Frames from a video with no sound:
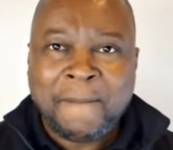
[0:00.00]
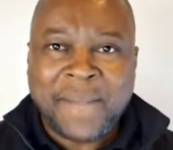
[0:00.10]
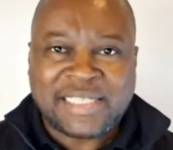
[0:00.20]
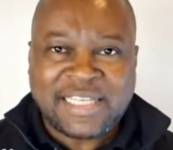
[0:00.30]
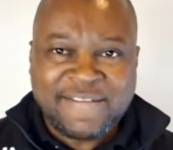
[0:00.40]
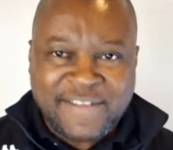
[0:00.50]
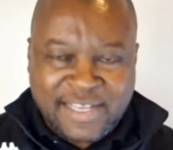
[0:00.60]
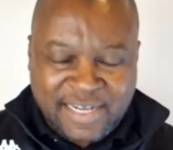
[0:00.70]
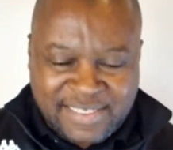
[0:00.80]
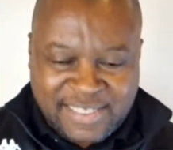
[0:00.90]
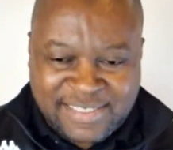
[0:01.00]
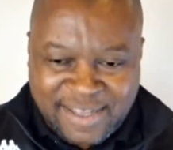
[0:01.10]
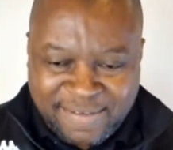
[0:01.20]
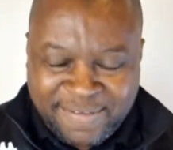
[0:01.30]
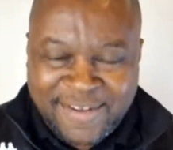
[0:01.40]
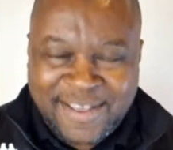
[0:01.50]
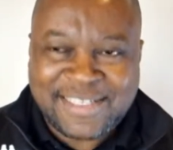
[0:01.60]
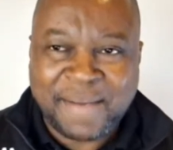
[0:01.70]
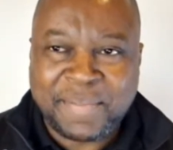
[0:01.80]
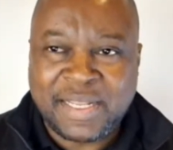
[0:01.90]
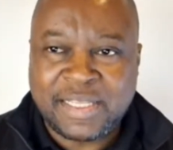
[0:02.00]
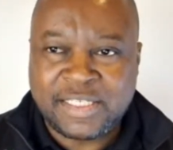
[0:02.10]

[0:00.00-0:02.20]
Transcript: But even crazier stuff is happening